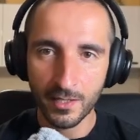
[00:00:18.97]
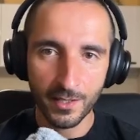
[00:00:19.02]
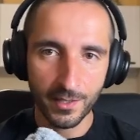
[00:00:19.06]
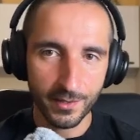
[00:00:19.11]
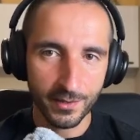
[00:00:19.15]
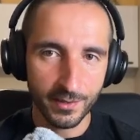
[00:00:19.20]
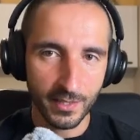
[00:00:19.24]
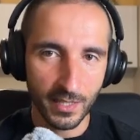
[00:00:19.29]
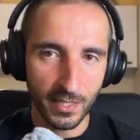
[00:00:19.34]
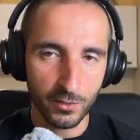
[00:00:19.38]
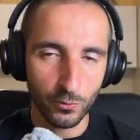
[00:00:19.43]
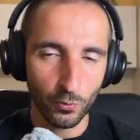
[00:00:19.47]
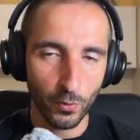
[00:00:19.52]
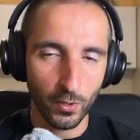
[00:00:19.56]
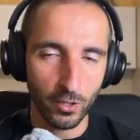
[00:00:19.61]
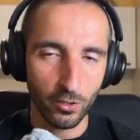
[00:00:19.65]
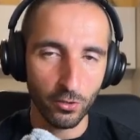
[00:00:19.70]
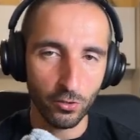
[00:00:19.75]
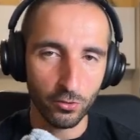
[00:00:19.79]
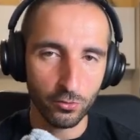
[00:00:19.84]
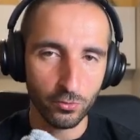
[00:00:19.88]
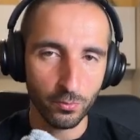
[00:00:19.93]
that we're
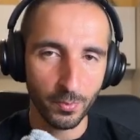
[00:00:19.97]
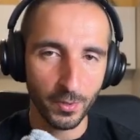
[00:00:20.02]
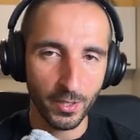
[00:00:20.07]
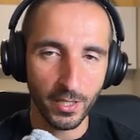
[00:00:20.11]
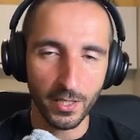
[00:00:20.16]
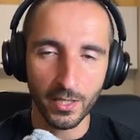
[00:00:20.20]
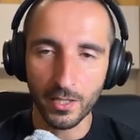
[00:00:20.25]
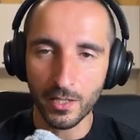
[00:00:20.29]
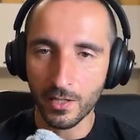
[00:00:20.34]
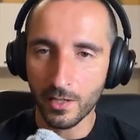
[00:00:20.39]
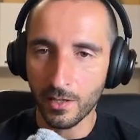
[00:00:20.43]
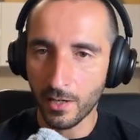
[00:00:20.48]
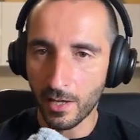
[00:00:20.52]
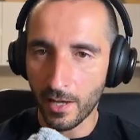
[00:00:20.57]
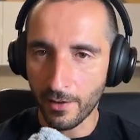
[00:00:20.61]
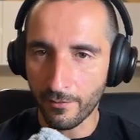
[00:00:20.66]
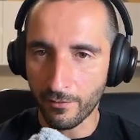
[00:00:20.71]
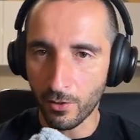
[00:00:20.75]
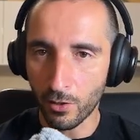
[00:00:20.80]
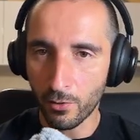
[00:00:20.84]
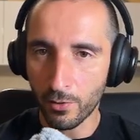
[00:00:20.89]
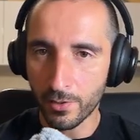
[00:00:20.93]
going to be
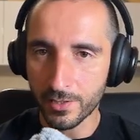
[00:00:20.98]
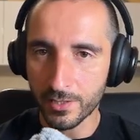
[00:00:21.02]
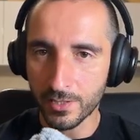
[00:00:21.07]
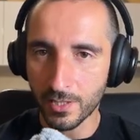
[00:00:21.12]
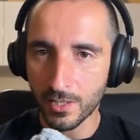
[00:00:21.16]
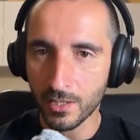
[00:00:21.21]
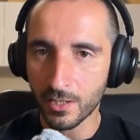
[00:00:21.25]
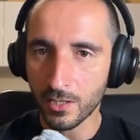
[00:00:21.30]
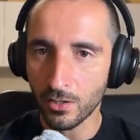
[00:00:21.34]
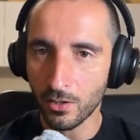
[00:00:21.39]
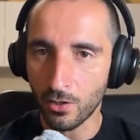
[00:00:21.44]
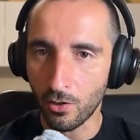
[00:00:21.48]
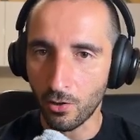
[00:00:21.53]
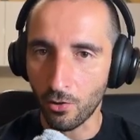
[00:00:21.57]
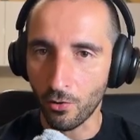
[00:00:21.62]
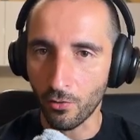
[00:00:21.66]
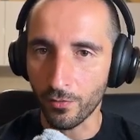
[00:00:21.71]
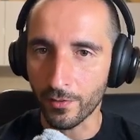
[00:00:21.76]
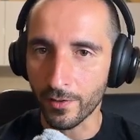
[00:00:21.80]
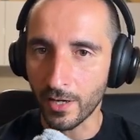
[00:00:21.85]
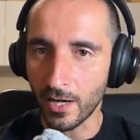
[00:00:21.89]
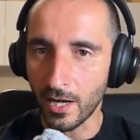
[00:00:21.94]
evaluating
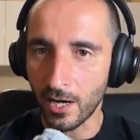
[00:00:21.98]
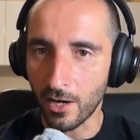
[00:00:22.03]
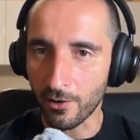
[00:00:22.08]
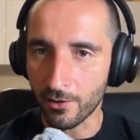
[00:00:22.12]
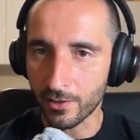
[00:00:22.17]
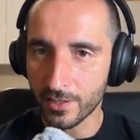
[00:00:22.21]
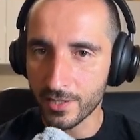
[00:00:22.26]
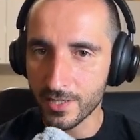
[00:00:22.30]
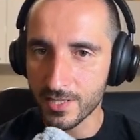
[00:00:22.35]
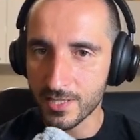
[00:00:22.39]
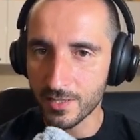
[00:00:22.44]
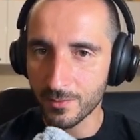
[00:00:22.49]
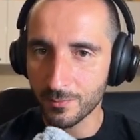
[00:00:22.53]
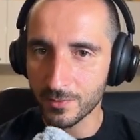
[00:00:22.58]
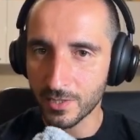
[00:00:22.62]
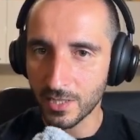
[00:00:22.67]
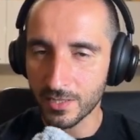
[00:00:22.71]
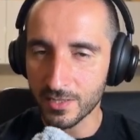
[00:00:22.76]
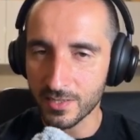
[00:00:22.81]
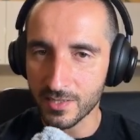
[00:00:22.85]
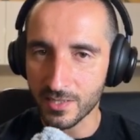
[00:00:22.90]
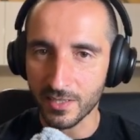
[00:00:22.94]
on our custom
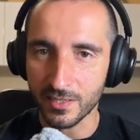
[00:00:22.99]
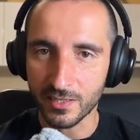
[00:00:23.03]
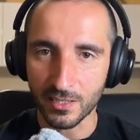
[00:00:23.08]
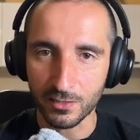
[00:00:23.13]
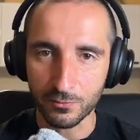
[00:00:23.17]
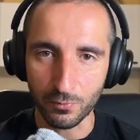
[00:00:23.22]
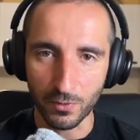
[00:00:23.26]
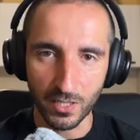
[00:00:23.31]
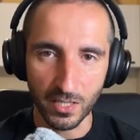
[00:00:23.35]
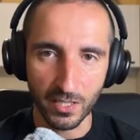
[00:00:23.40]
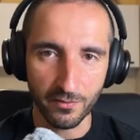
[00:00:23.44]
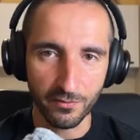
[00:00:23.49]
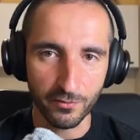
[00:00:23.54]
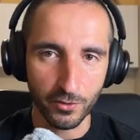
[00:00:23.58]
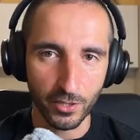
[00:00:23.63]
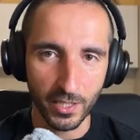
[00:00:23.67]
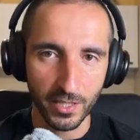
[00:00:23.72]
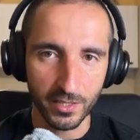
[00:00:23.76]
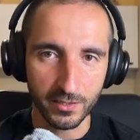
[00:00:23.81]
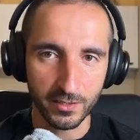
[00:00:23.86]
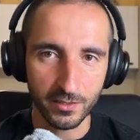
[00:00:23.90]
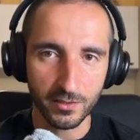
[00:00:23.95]
dataset that we have
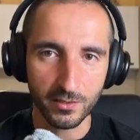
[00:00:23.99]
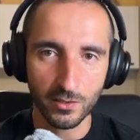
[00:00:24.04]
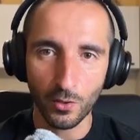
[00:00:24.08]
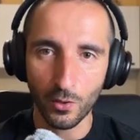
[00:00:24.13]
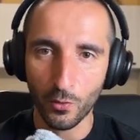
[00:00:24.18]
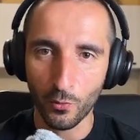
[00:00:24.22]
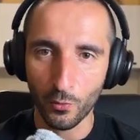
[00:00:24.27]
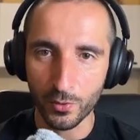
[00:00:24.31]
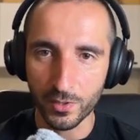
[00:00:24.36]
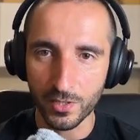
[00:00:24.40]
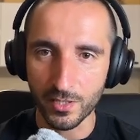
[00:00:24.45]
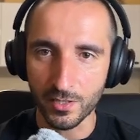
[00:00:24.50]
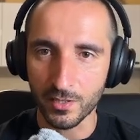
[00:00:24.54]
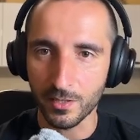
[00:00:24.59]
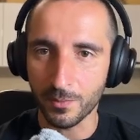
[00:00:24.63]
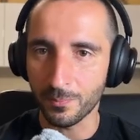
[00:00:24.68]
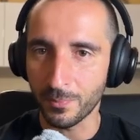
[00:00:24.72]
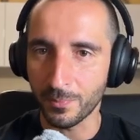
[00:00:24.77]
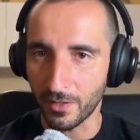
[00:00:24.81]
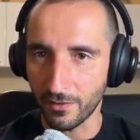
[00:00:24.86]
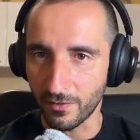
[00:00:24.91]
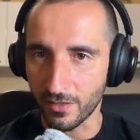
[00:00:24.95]
created within the
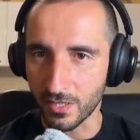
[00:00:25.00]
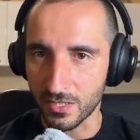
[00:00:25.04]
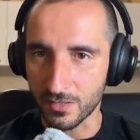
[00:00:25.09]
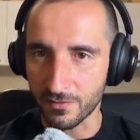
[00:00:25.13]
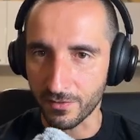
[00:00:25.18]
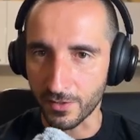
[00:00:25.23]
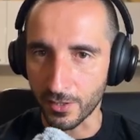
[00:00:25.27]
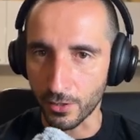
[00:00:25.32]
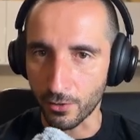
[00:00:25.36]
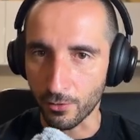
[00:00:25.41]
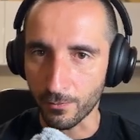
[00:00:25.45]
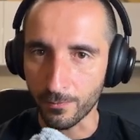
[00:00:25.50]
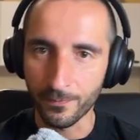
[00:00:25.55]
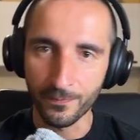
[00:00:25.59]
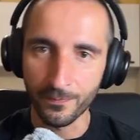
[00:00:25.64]
previous video.